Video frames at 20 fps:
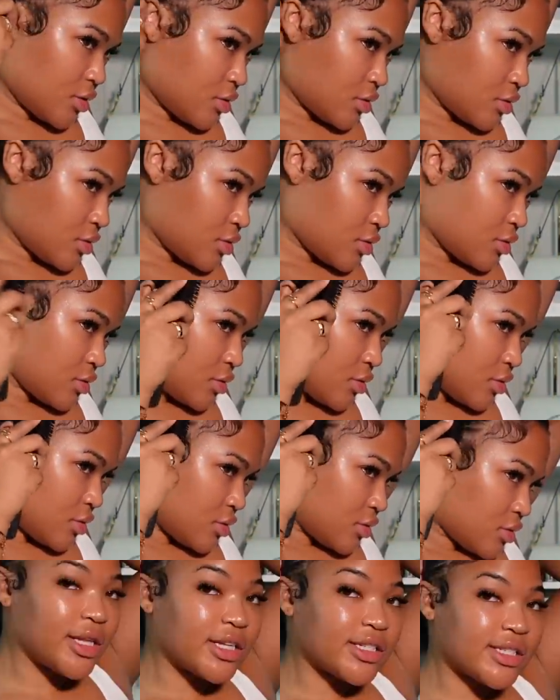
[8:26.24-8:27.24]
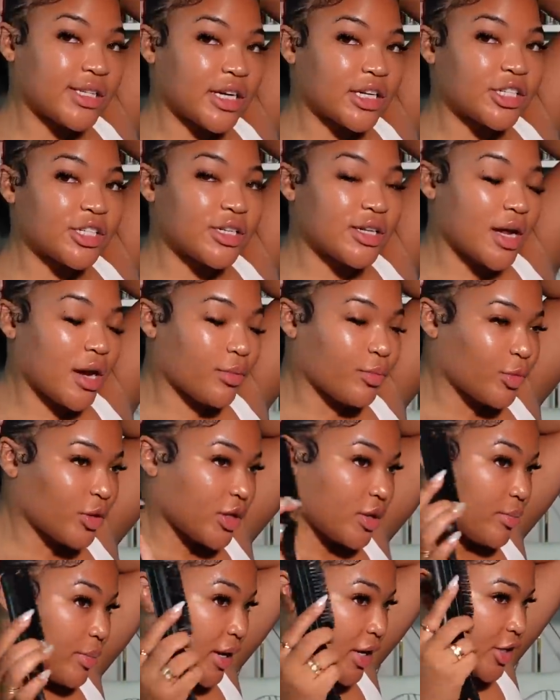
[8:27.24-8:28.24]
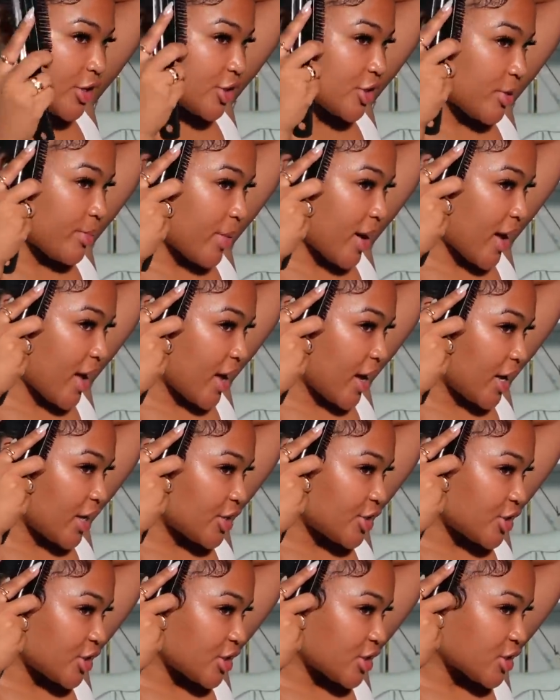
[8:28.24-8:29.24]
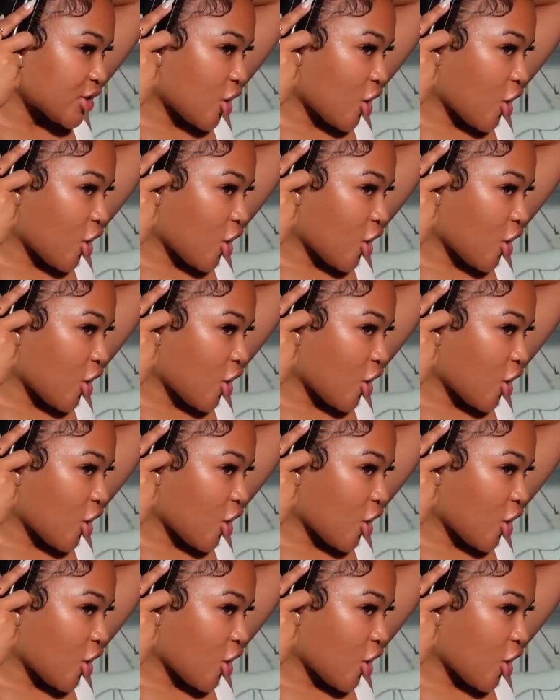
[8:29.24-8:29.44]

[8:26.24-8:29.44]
In this section, I'm really making sure my edges